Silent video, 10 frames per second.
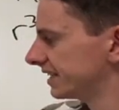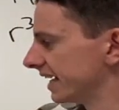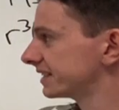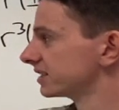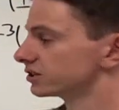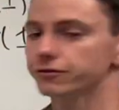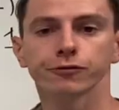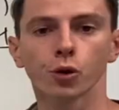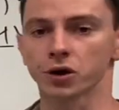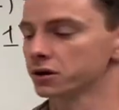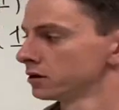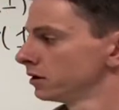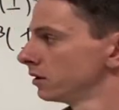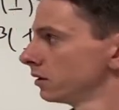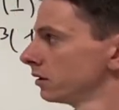takes us to four.
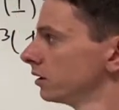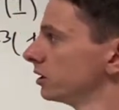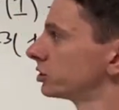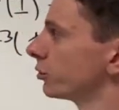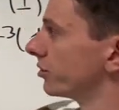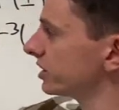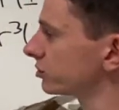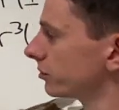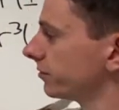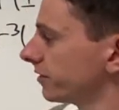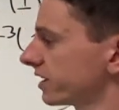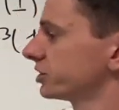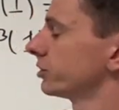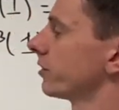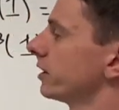So this
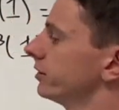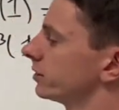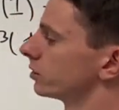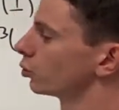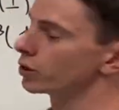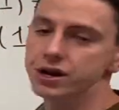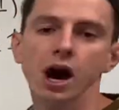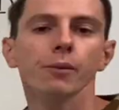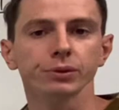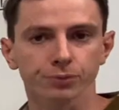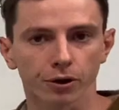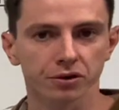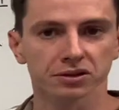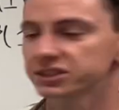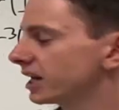reflection right here would not be part
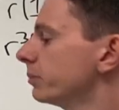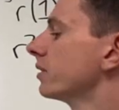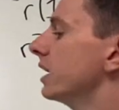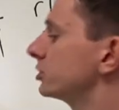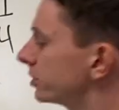of the stabilizer.